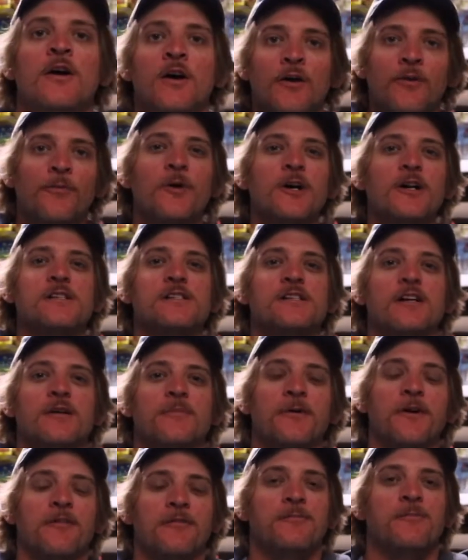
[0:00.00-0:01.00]
What is
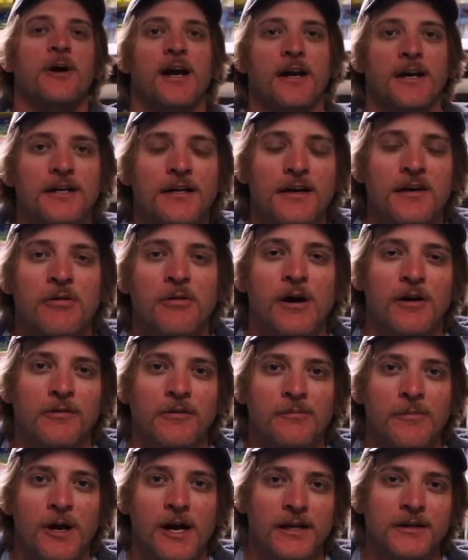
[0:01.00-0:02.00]
up, everybody?
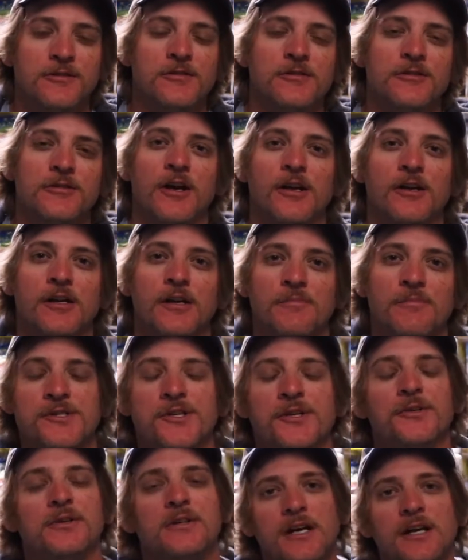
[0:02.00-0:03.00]
Welcome back to another
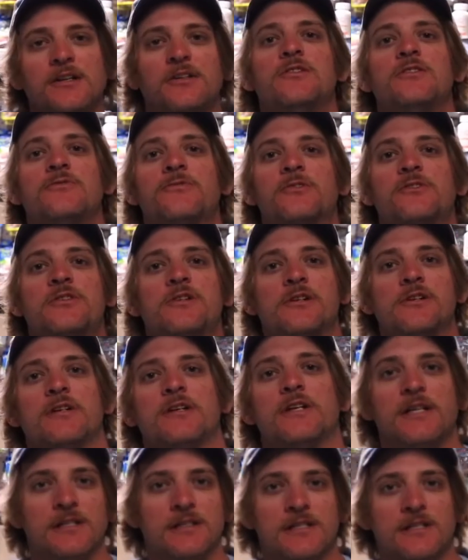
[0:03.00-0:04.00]
episode. Thank you for
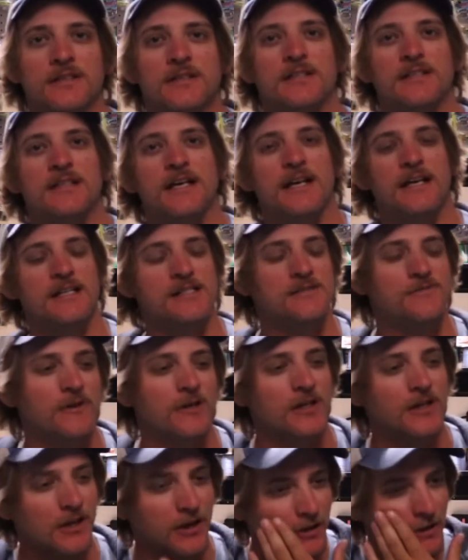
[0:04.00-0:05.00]
tuning in to today's
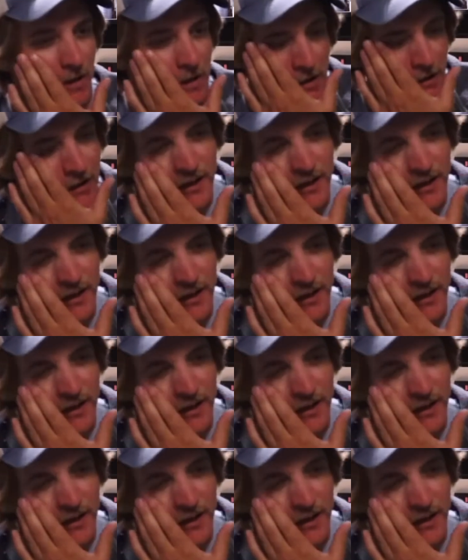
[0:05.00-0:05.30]
video.